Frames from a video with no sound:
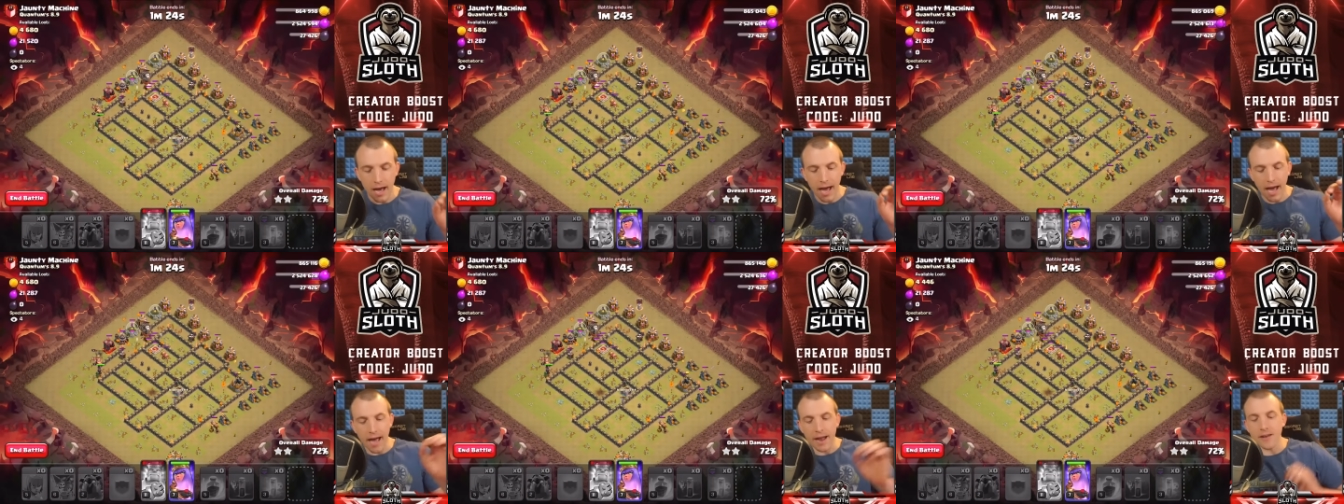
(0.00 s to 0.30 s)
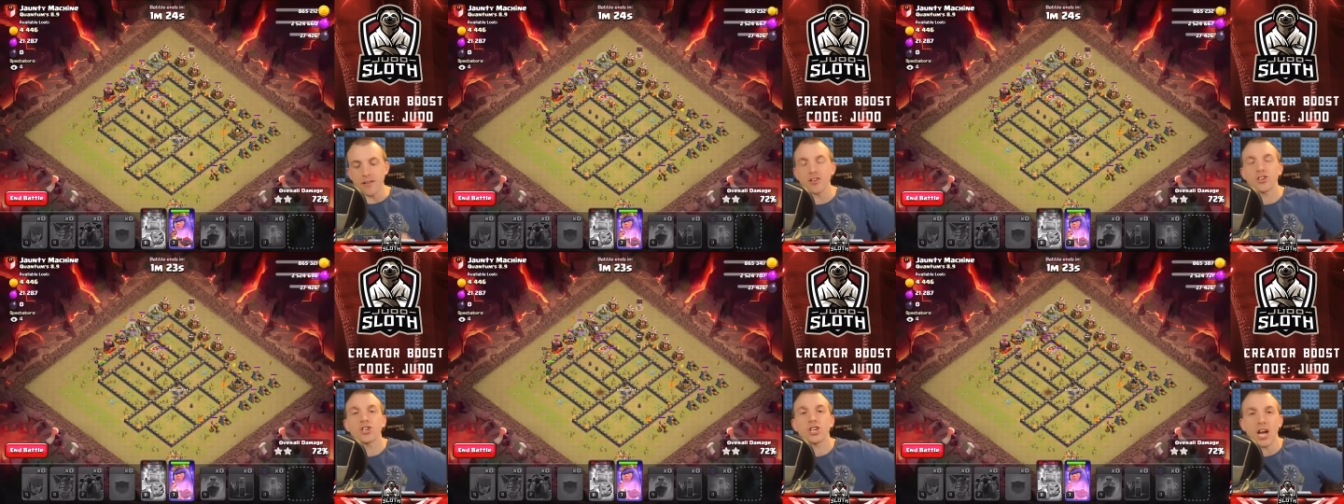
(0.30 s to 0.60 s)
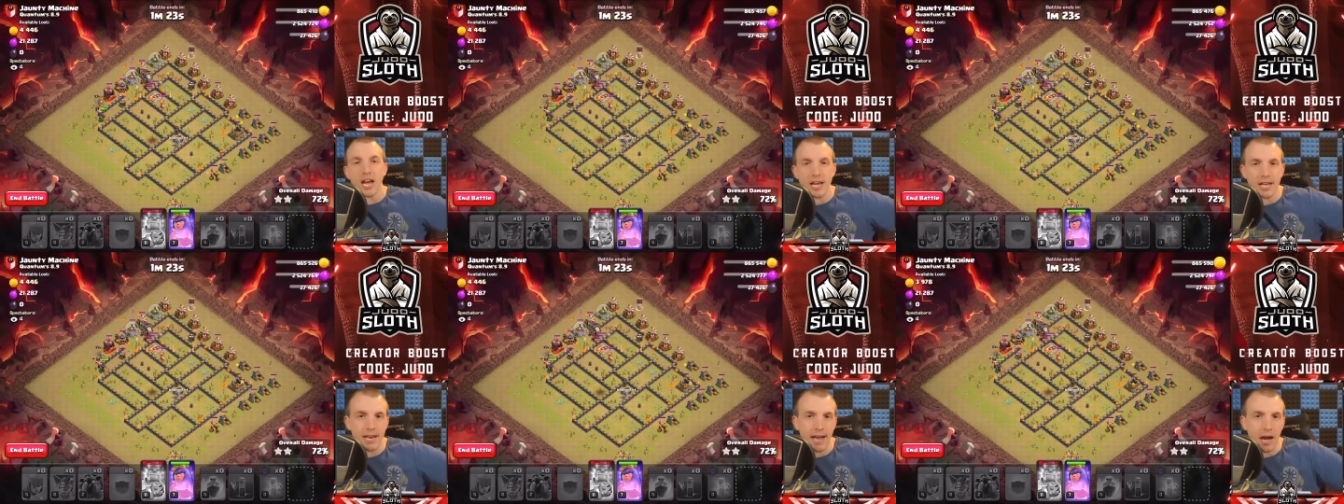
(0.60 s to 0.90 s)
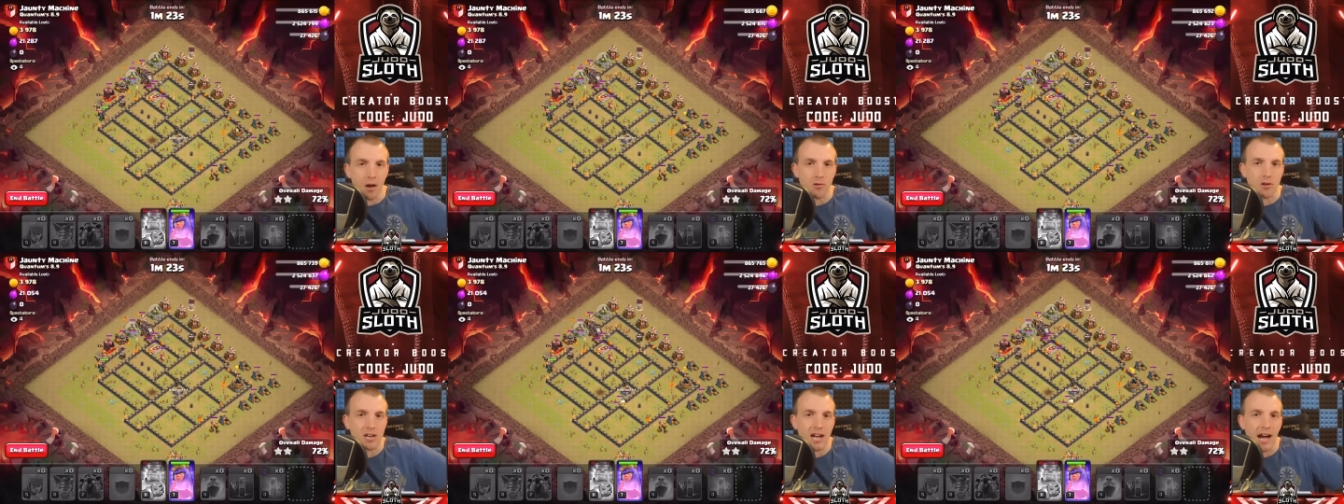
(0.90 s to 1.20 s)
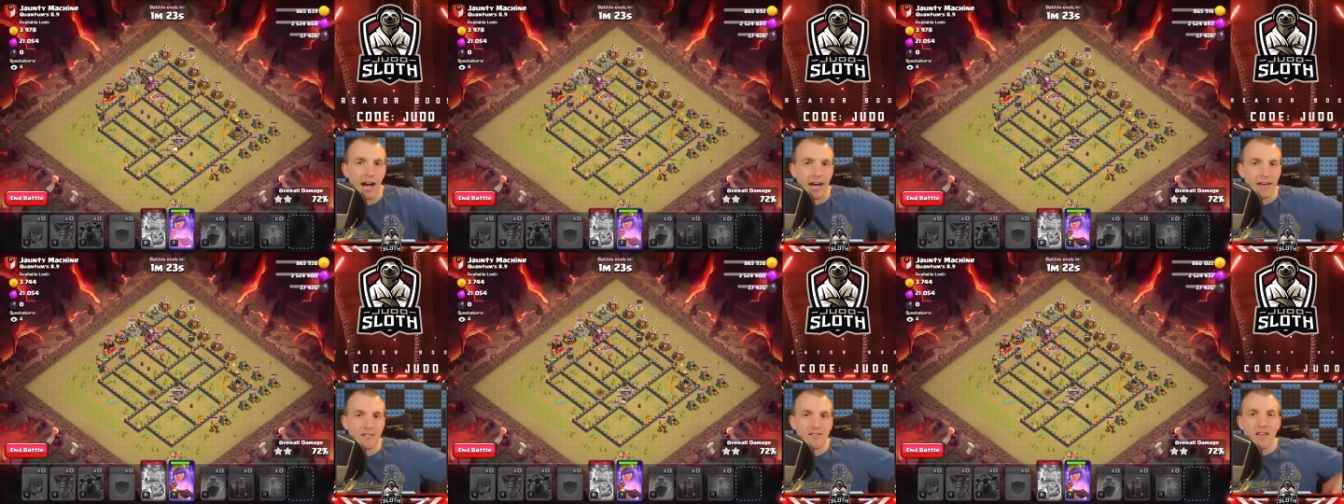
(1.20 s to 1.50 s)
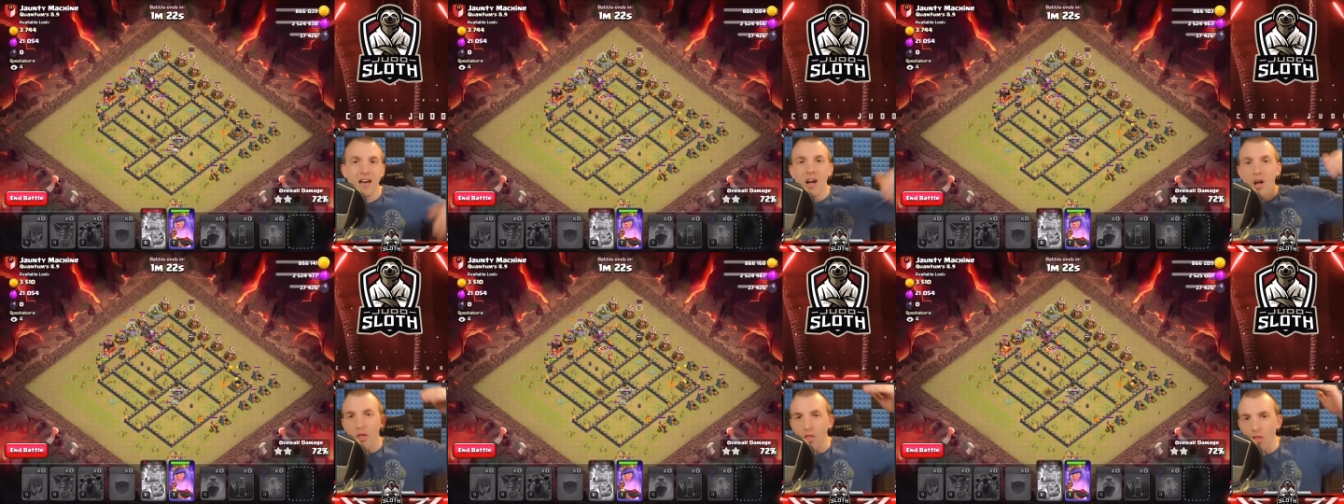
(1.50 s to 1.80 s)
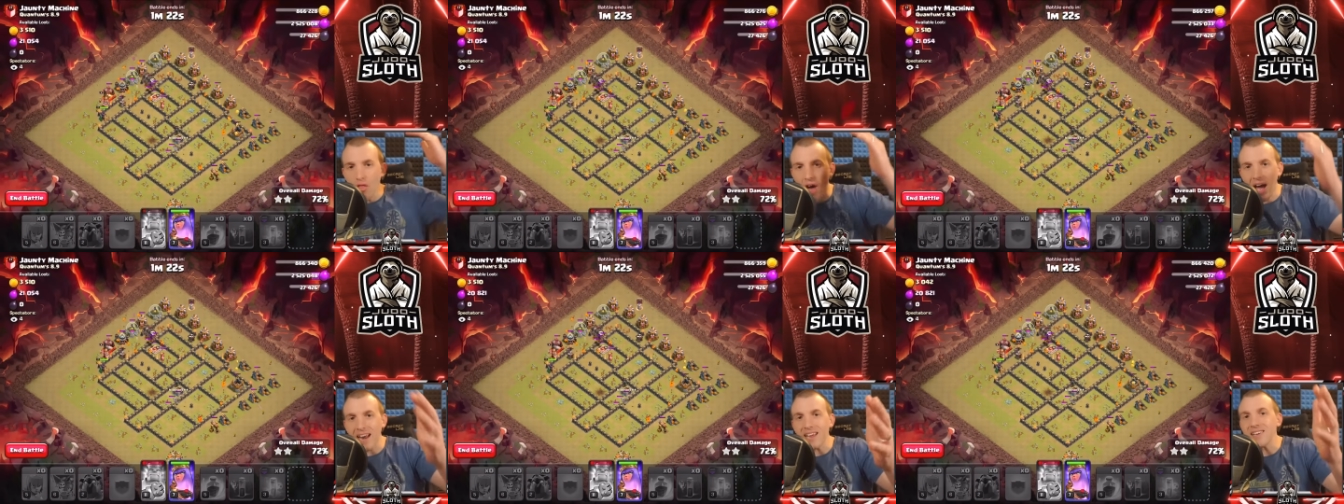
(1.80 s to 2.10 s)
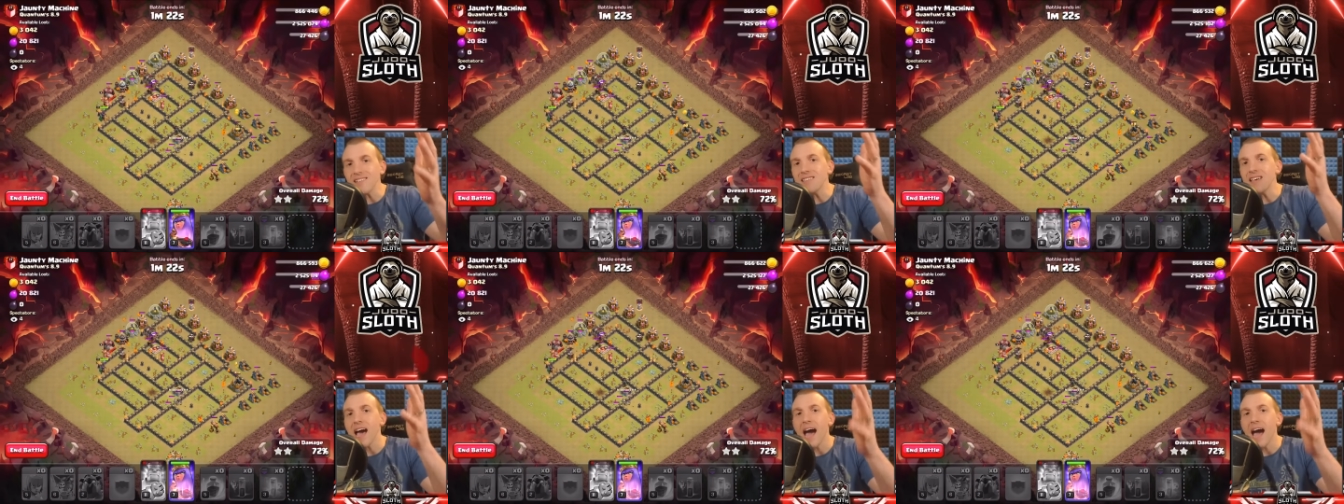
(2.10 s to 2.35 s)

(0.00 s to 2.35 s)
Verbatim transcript: and check it out guys, that is